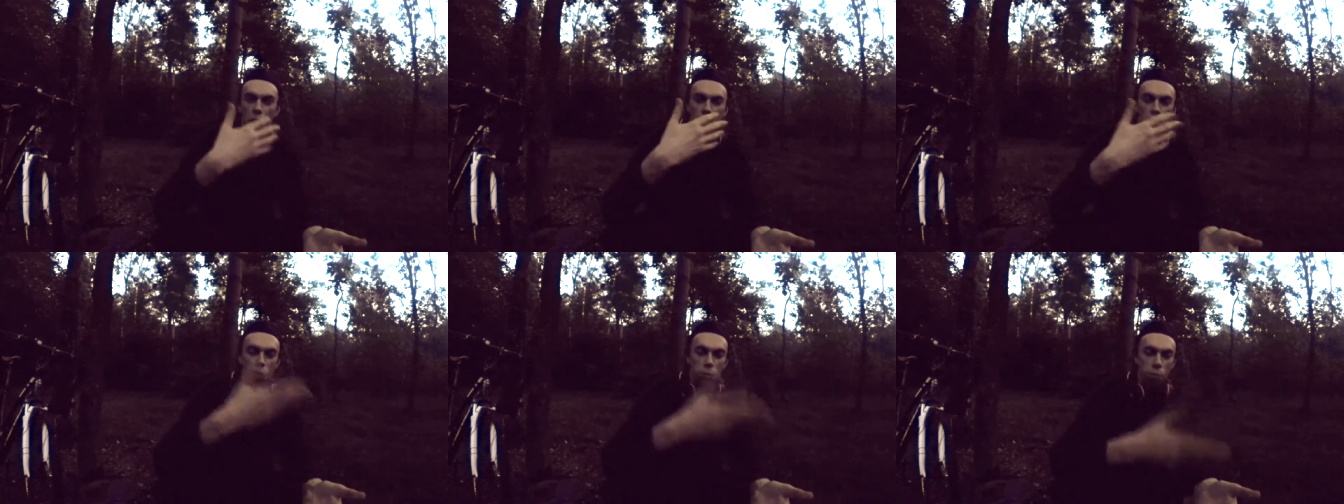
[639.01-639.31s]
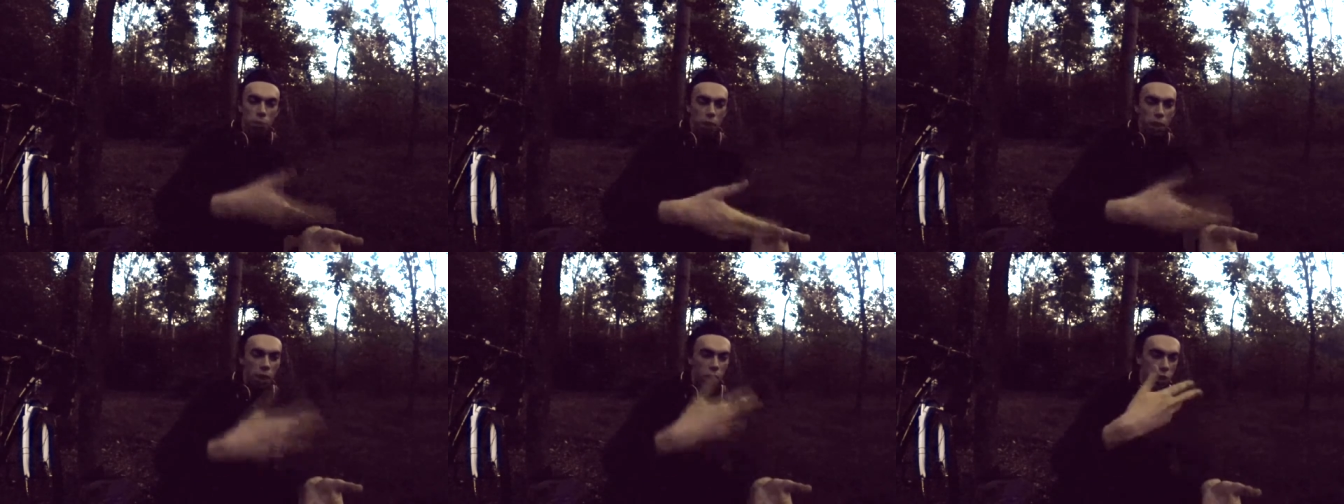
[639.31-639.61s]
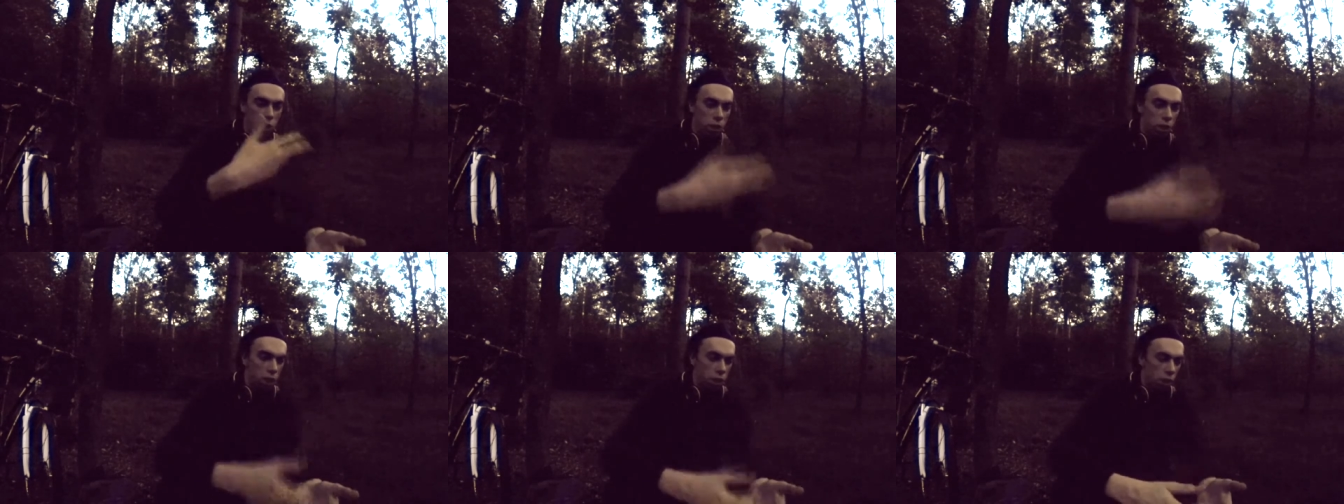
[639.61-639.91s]
but been
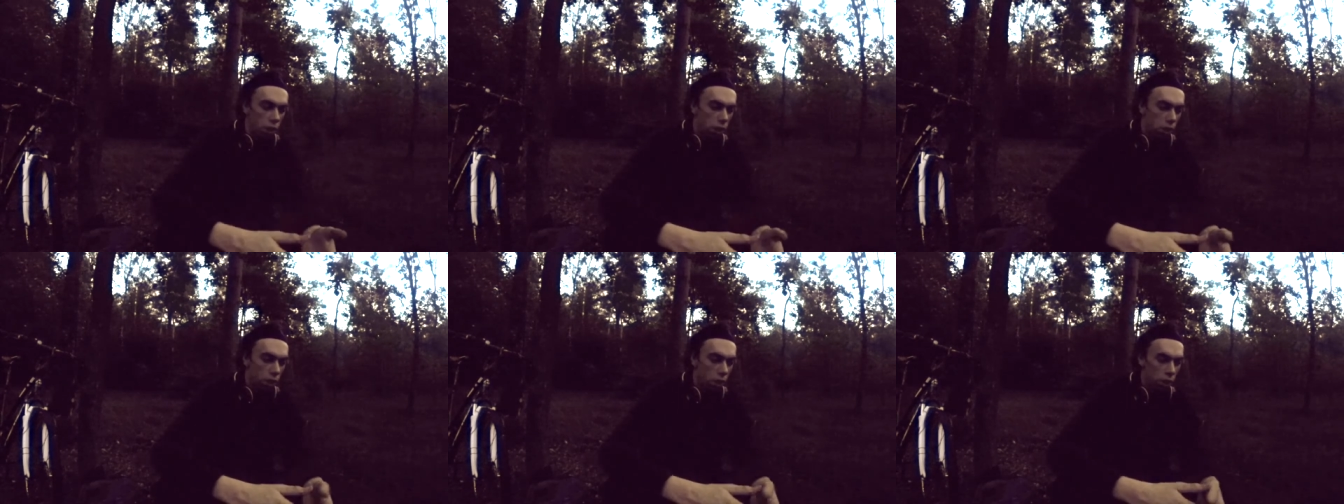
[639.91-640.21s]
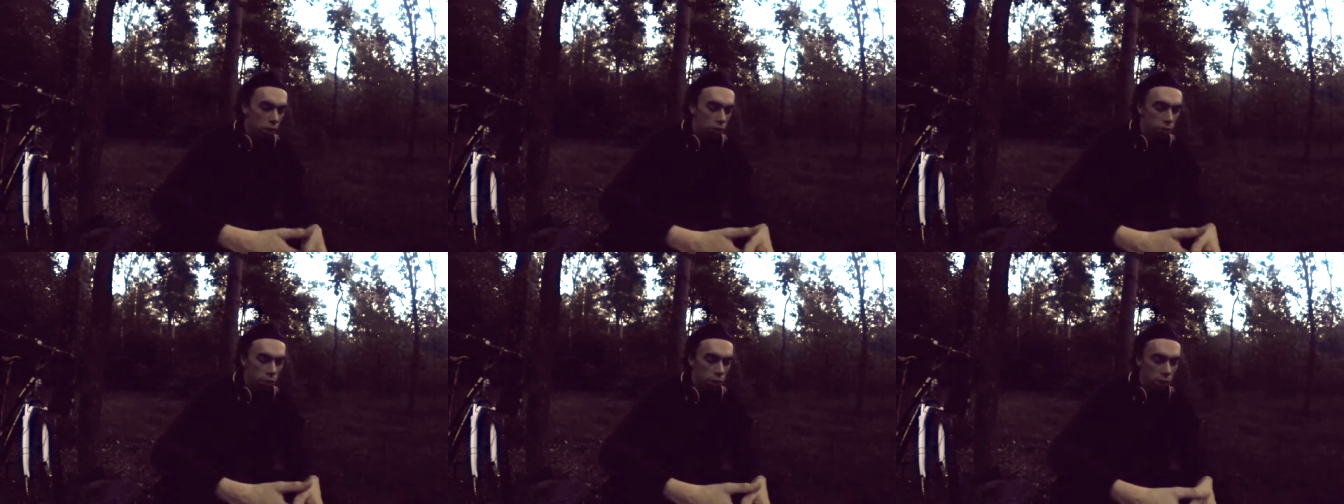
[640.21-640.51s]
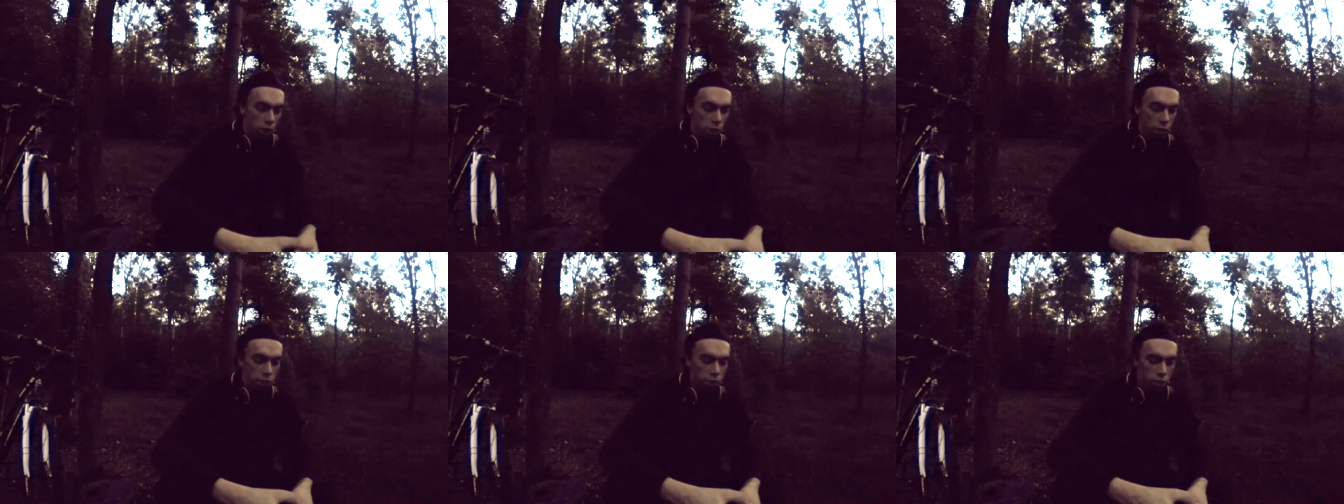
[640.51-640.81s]
actually, in
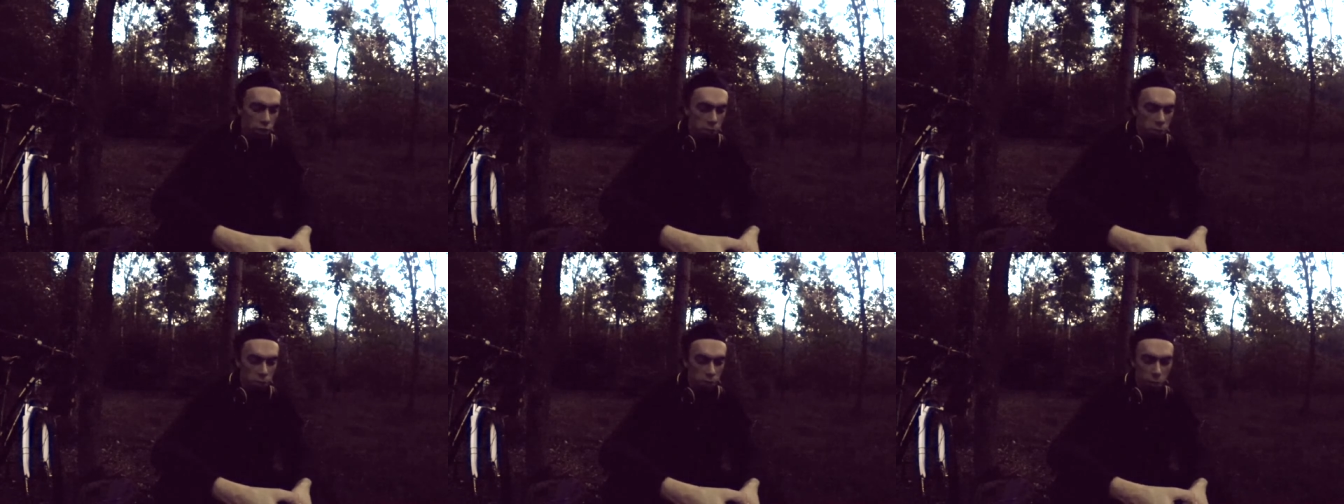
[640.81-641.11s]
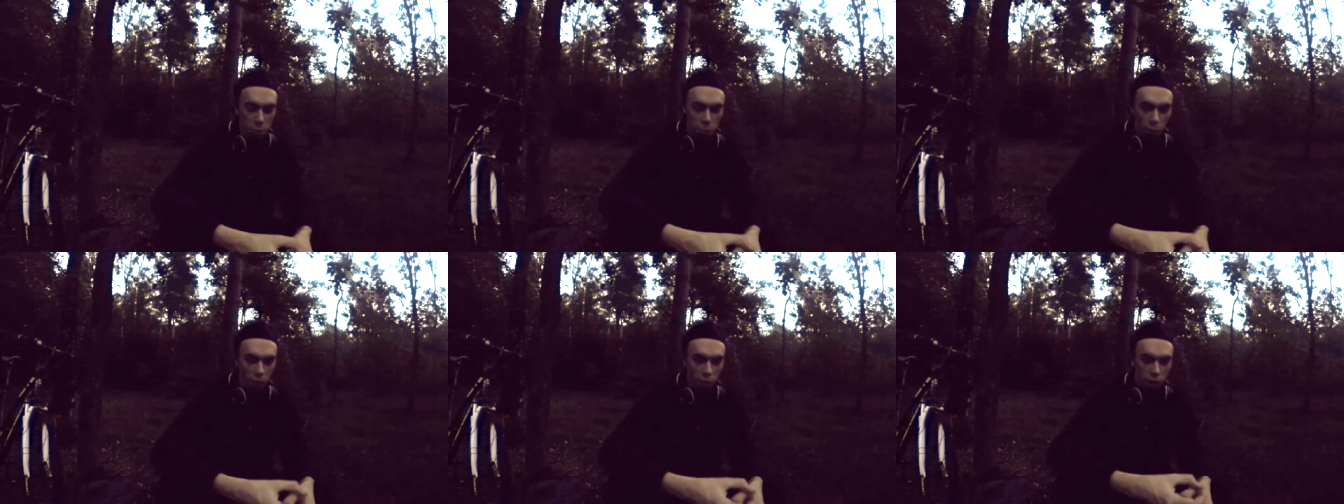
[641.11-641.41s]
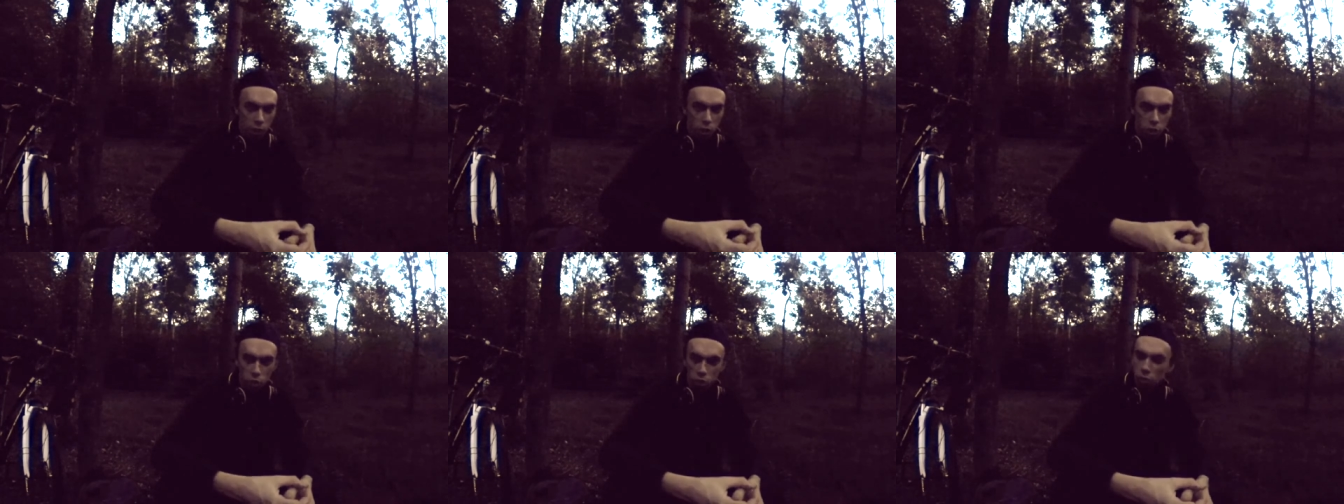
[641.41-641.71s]
reality,
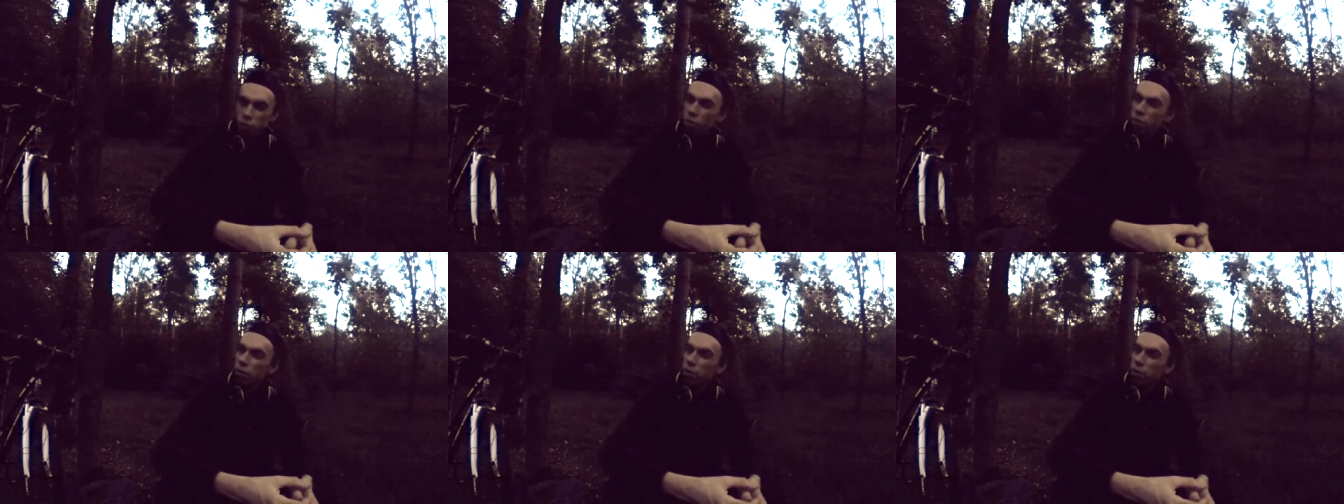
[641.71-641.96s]
manipulation.